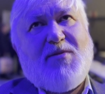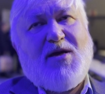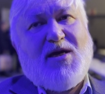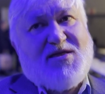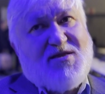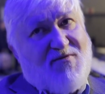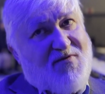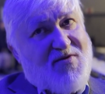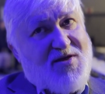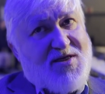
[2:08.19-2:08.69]

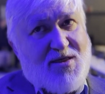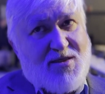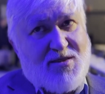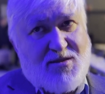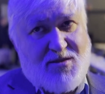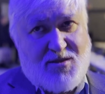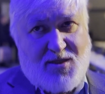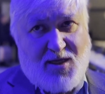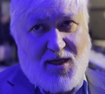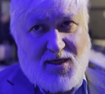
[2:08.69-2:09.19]
artificial
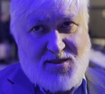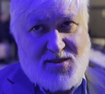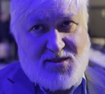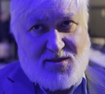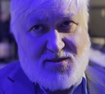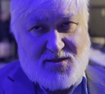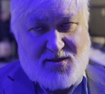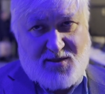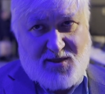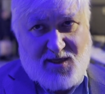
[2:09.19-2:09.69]

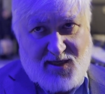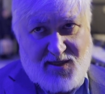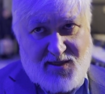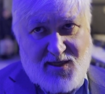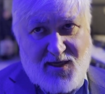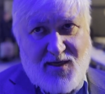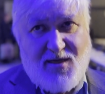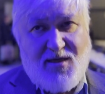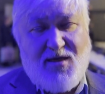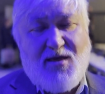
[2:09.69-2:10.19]
intelligence
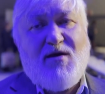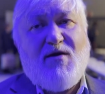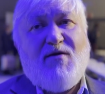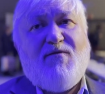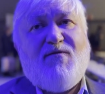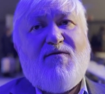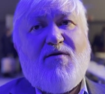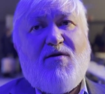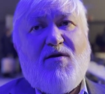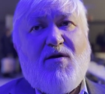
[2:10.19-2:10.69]
data
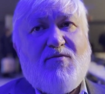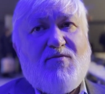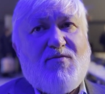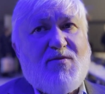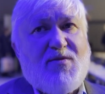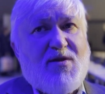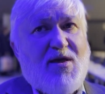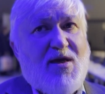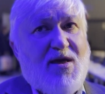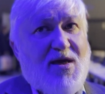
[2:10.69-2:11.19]

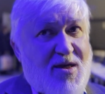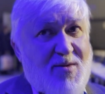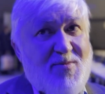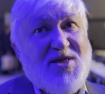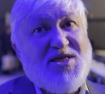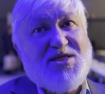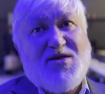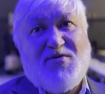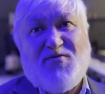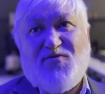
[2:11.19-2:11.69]
from the
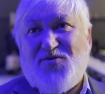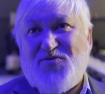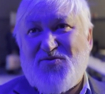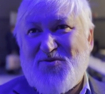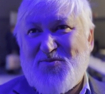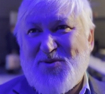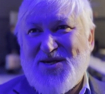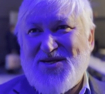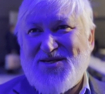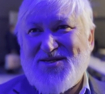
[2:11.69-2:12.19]
imaging from
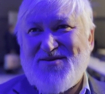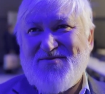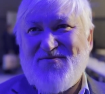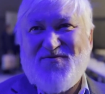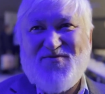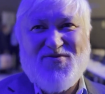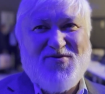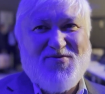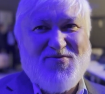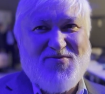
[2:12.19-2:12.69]
the
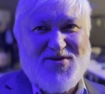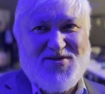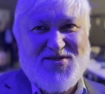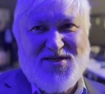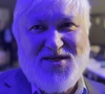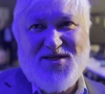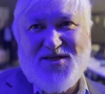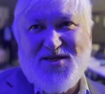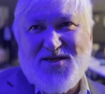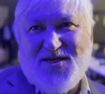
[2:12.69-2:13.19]
patient, from the
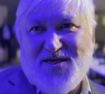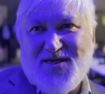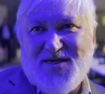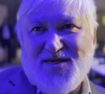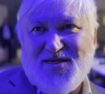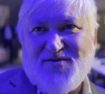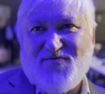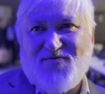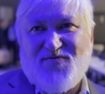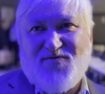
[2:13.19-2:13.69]

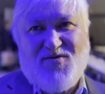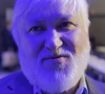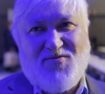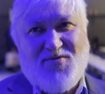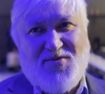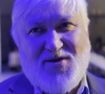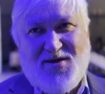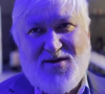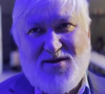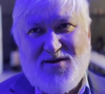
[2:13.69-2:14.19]
CTs,
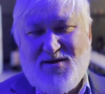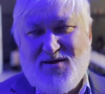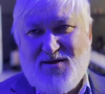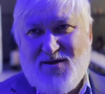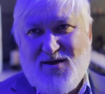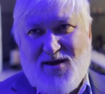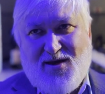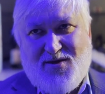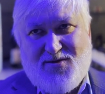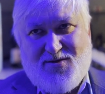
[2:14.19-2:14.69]
from the
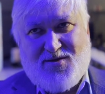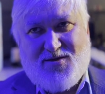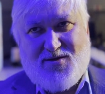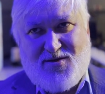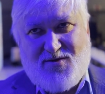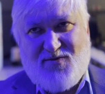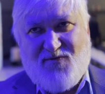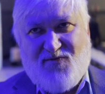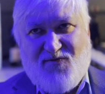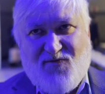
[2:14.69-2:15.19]

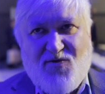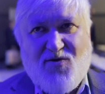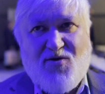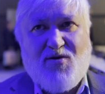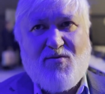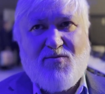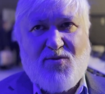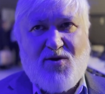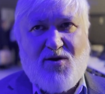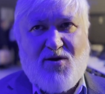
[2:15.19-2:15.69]
other
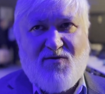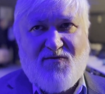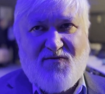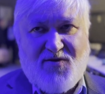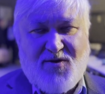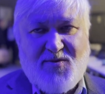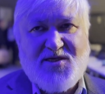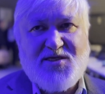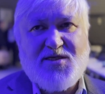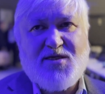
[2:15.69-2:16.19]
form of
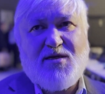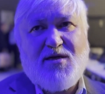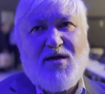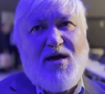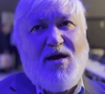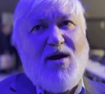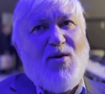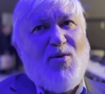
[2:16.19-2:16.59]
imaging.